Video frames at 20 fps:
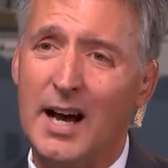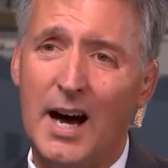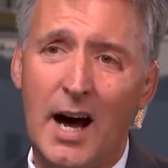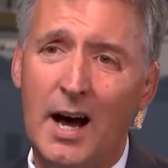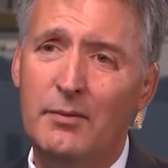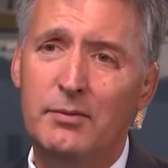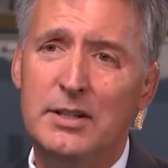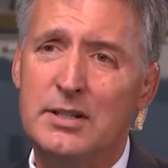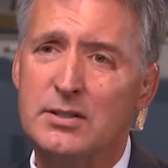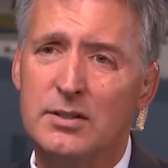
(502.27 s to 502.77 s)

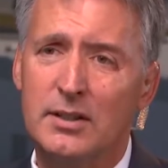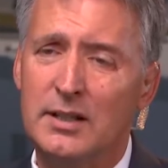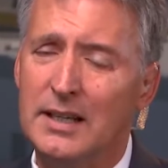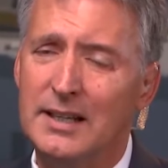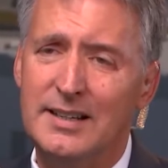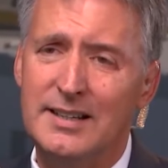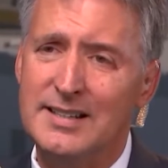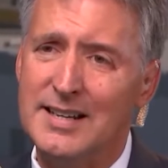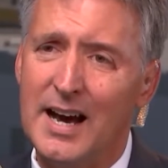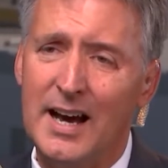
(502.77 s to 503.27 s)
obviously
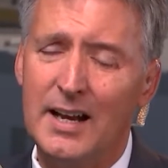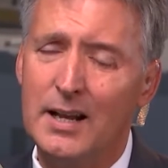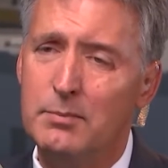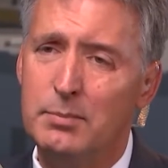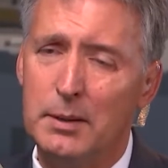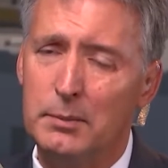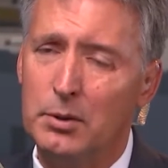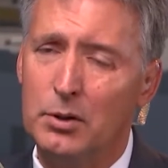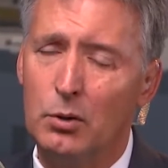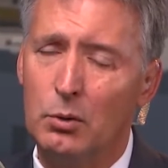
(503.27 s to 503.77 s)
not a
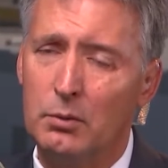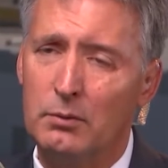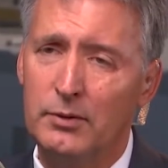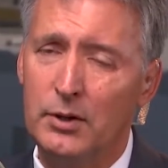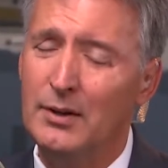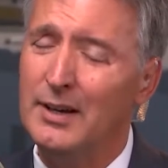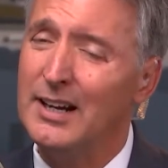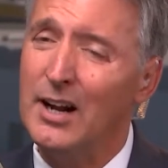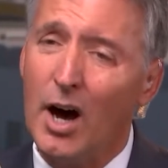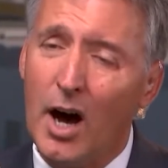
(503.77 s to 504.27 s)
biblical
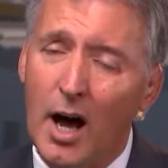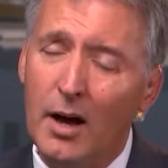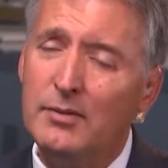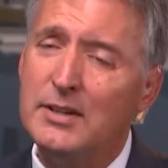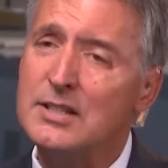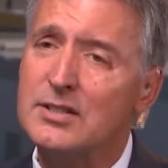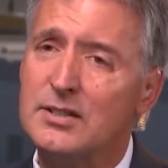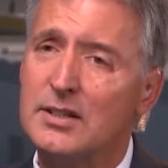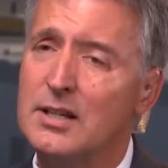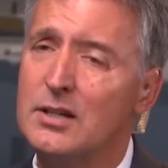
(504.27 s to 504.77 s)
worldview and
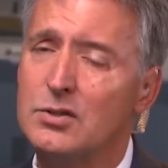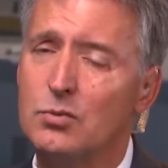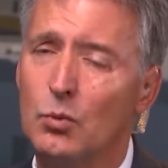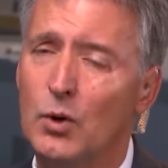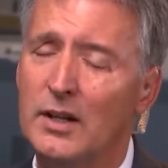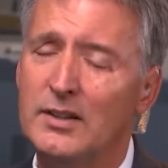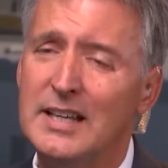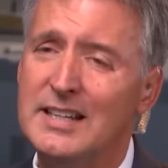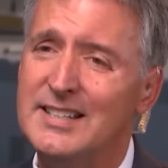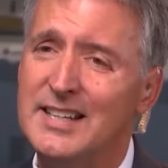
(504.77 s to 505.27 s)
obviously is
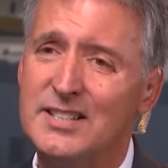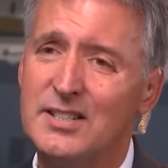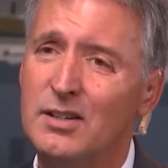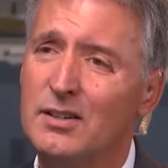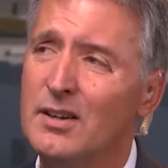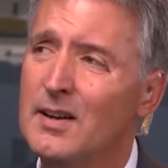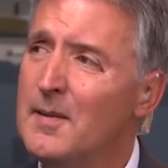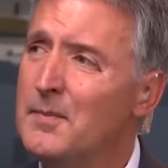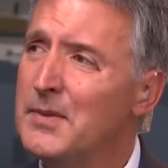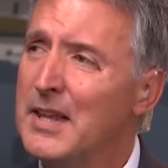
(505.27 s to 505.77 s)
one that doesn't